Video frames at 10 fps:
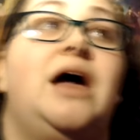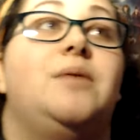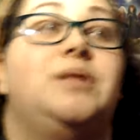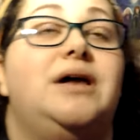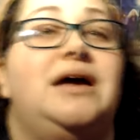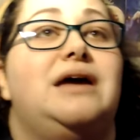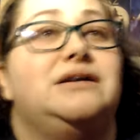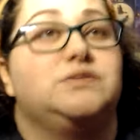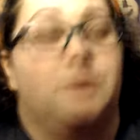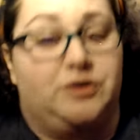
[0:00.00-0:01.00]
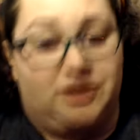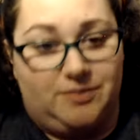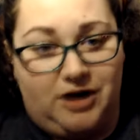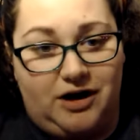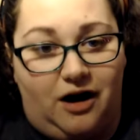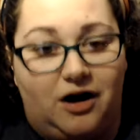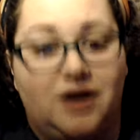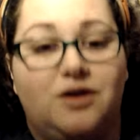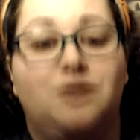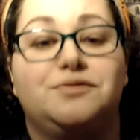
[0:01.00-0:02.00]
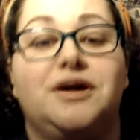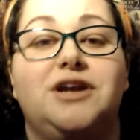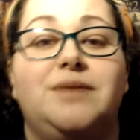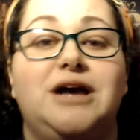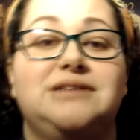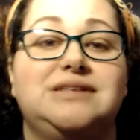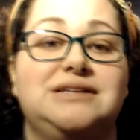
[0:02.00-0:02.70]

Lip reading: plays Pokemon Heart Gold Randomized